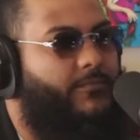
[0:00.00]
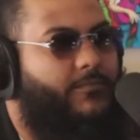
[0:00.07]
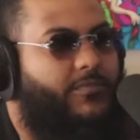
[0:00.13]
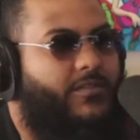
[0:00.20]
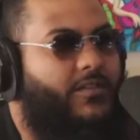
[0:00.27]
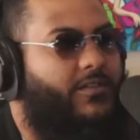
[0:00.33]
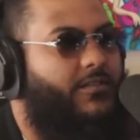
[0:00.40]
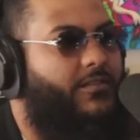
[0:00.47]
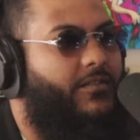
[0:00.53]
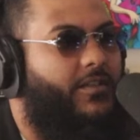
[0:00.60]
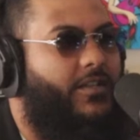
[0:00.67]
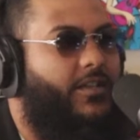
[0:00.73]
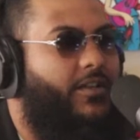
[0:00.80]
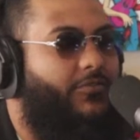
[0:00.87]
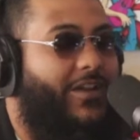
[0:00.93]
No way, bro.
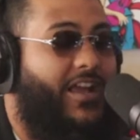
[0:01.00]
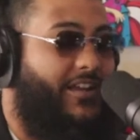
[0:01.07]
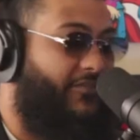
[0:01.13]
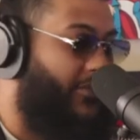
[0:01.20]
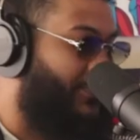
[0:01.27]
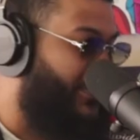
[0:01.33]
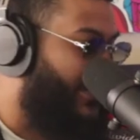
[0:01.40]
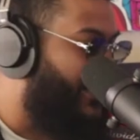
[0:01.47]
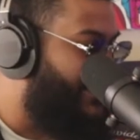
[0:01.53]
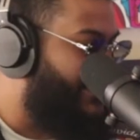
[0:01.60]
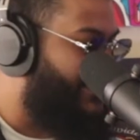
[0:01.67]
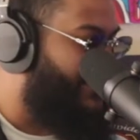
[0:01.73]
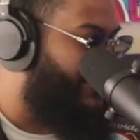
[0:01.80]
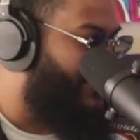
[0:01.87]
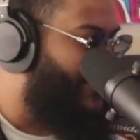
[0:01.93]
Round of
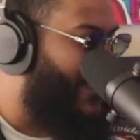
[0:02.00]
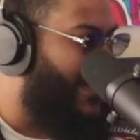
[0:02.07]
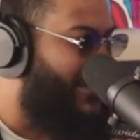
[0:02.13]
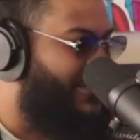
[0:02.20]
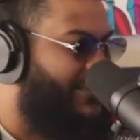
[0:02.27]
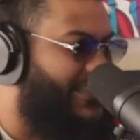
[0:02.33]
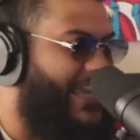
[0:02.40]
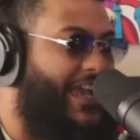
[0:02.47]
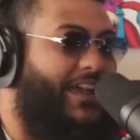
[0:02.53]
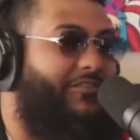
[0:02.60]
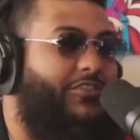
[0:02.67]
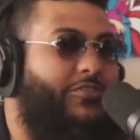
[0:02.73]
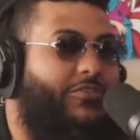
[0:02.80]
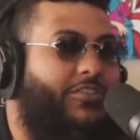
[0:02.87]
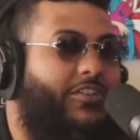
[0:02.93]
applause to the fathers that have
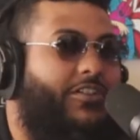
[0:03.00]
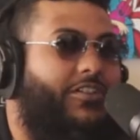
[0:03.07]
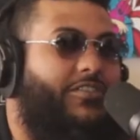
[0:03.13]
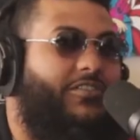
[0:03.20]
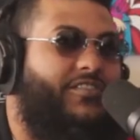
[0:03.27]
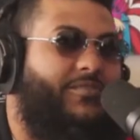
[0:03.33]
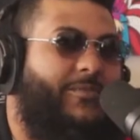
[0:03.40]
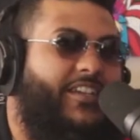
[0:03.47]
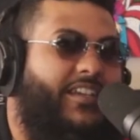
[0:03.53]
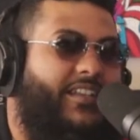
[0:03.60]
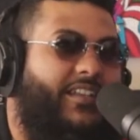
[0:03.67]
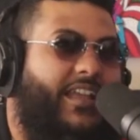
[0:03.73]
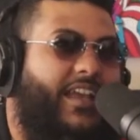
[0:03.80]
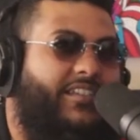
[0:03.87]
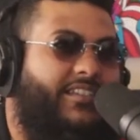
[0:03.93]
little girls,
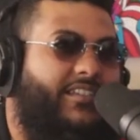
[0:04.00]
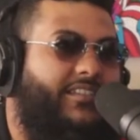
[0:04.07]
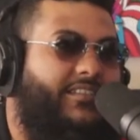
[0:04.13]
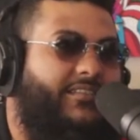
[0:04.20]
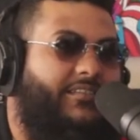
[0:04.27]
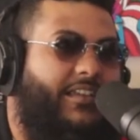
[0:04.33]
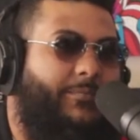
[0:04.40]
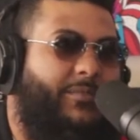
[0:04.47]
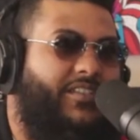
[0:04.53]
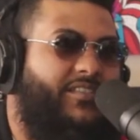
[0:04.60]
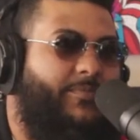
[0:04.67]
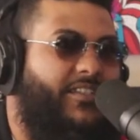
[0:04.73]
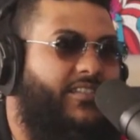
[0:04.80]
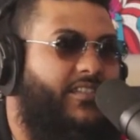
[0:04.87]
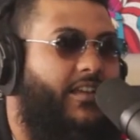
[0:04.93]
man. That shit, it Bless
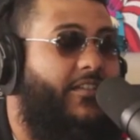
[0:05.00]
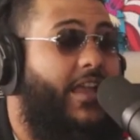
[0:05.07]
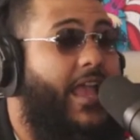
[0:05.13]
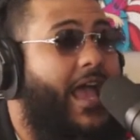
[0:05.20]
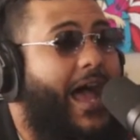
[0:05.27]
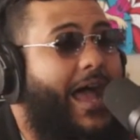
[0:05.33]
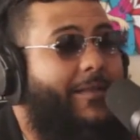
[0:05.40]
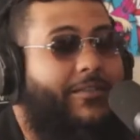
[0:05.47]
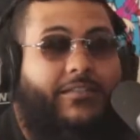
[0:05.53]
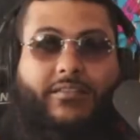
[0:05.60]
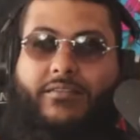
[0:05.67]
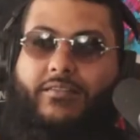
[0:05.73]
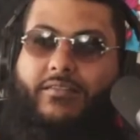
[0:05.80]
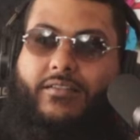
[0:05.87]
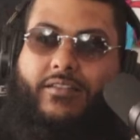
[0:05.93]
must be tough.
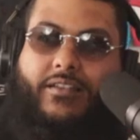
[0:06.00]
I'd,